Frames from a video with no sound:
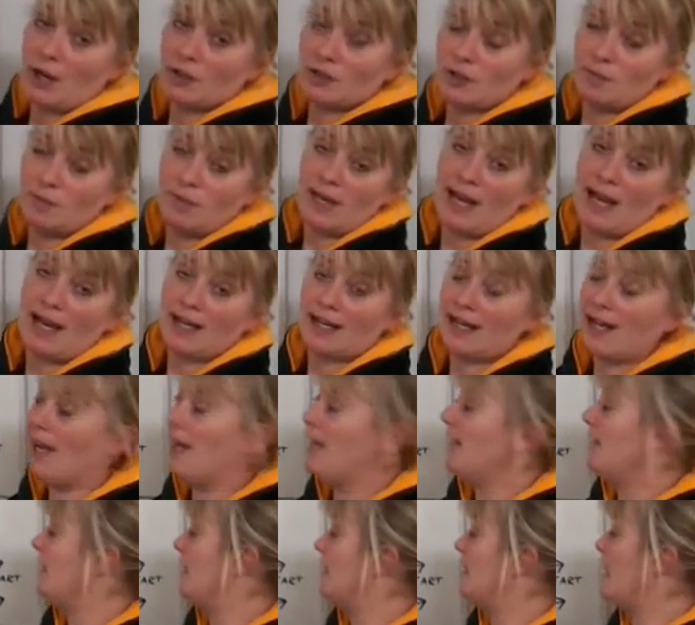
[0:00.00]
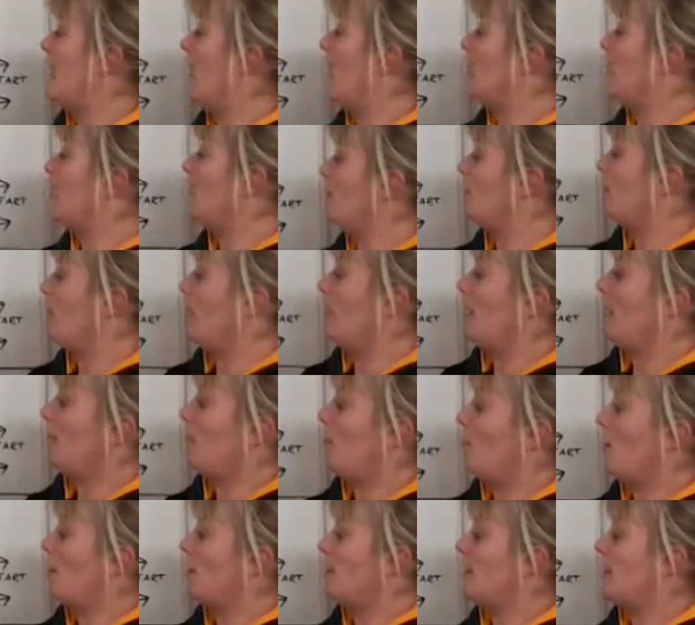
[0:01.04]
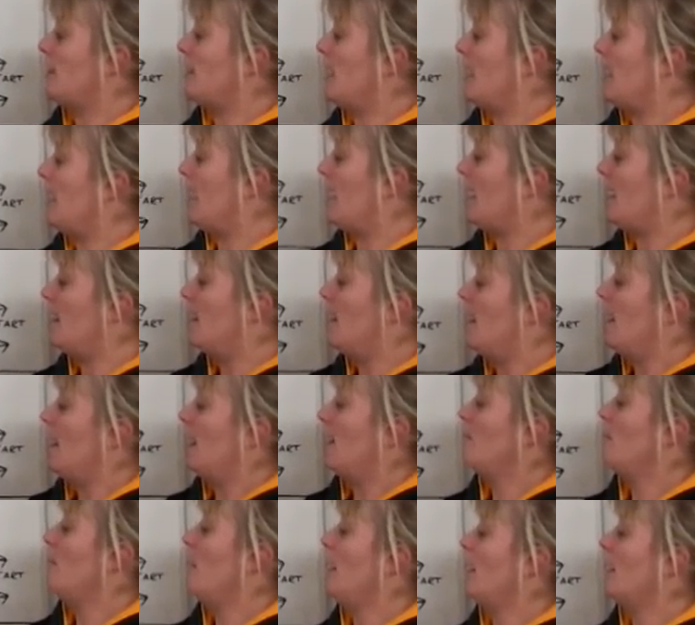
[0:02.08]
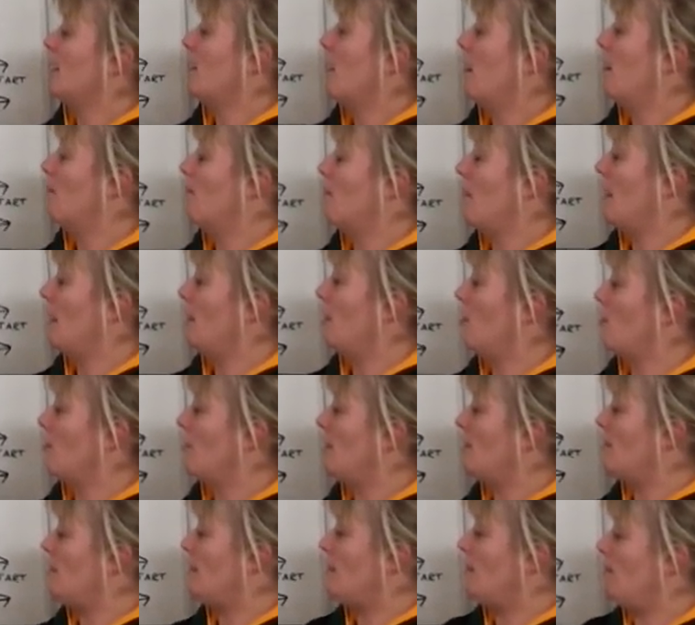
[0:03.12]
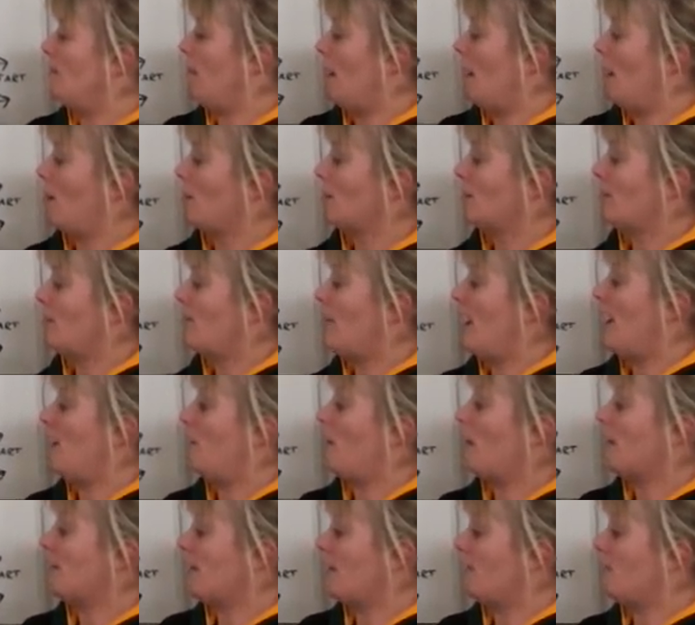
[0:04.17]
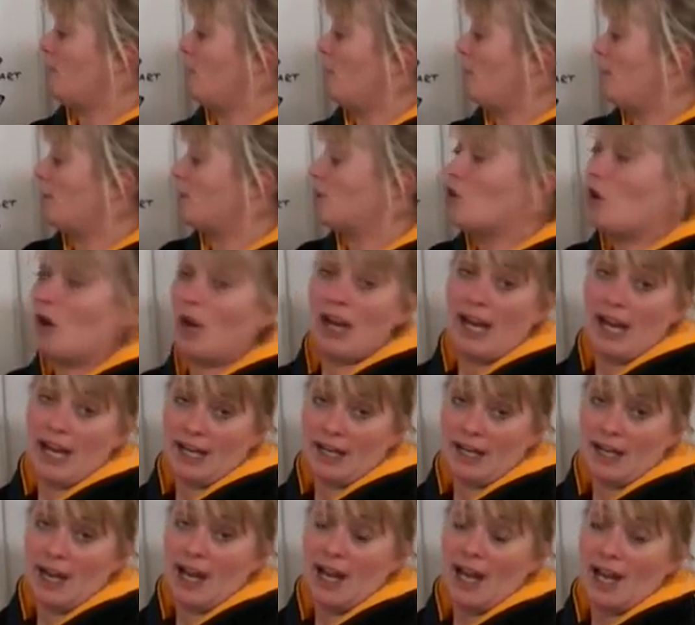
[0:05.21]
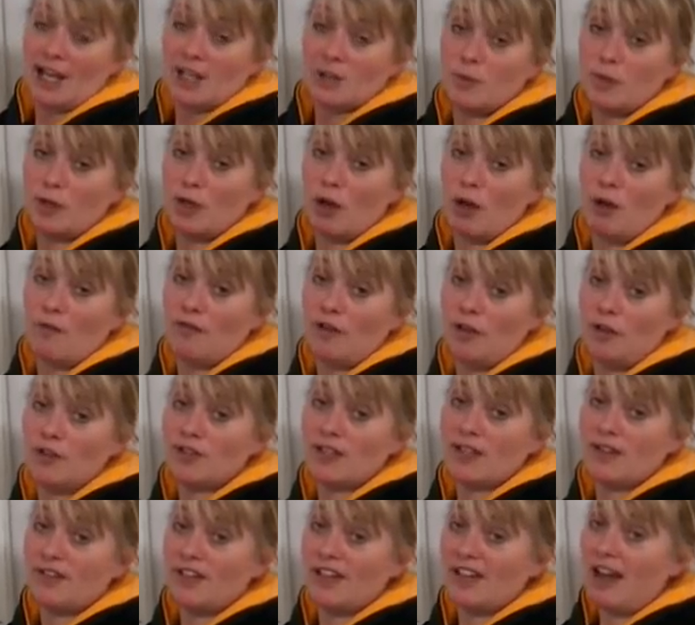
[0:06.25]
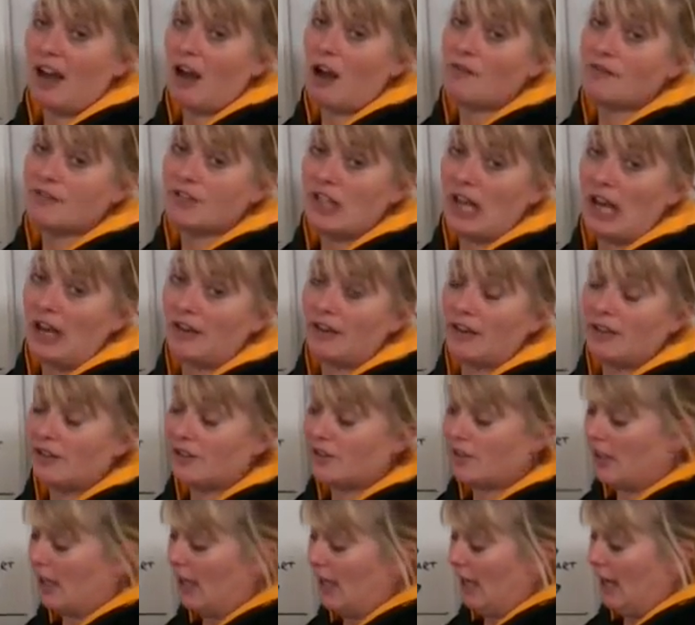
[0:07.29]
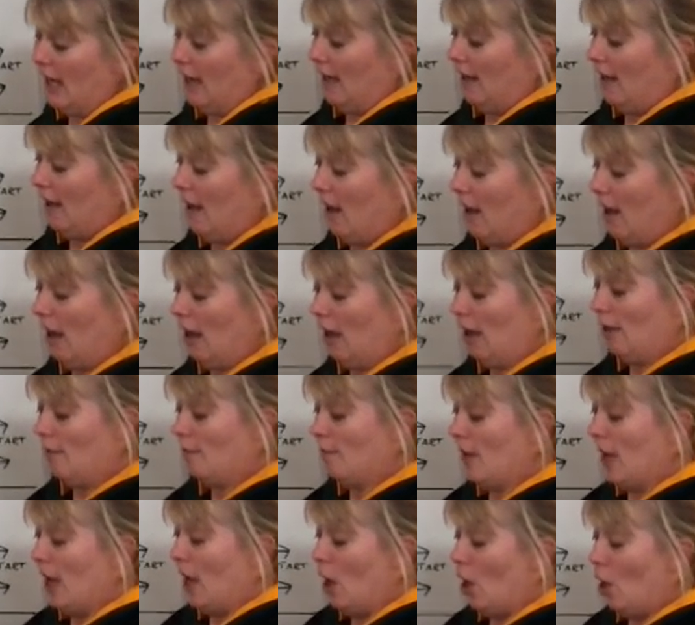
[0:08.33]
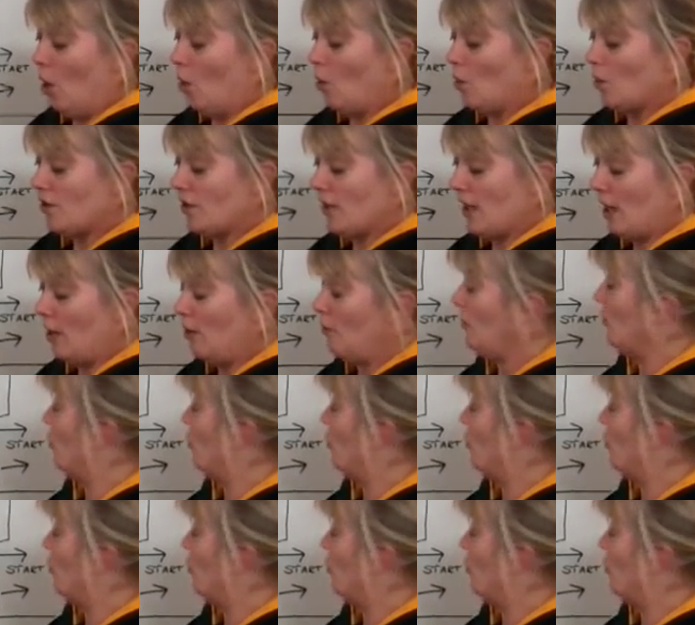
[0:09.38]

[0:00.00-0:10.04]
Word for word: else will be allocated and you'll be appointed here my my lorry will be parked there once everybody's got in as we've got a few seven and a half tonners um, also